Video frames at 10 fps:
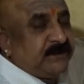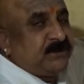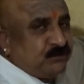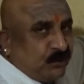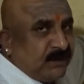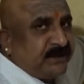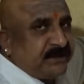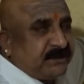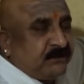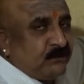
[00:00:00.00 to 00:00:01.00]
This is one
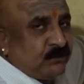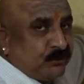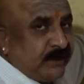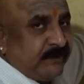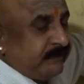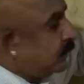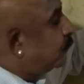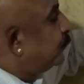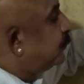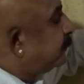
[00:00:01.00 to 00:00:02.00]
reason today we
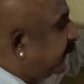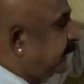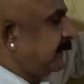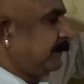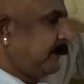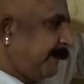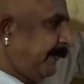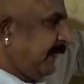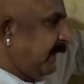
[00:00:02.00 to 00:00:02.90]
are going to break it up.